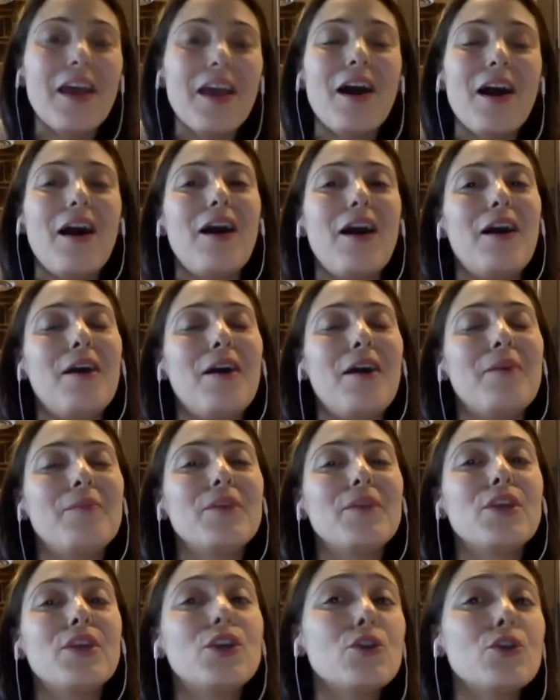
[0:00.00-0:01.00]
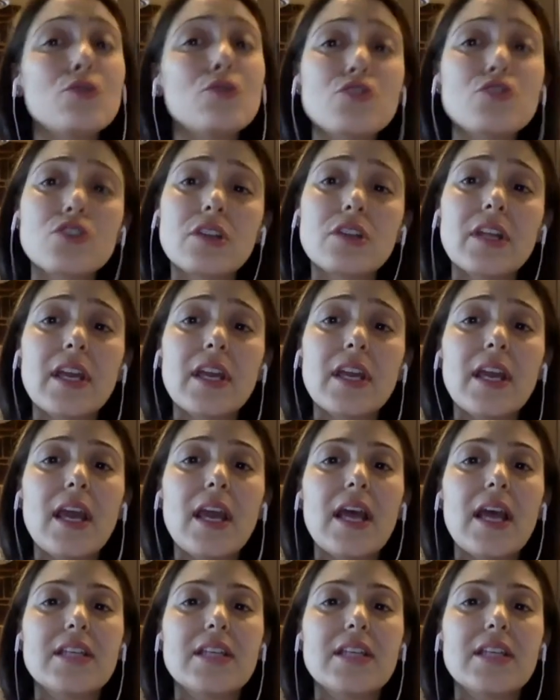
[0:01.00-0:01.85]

um, usually as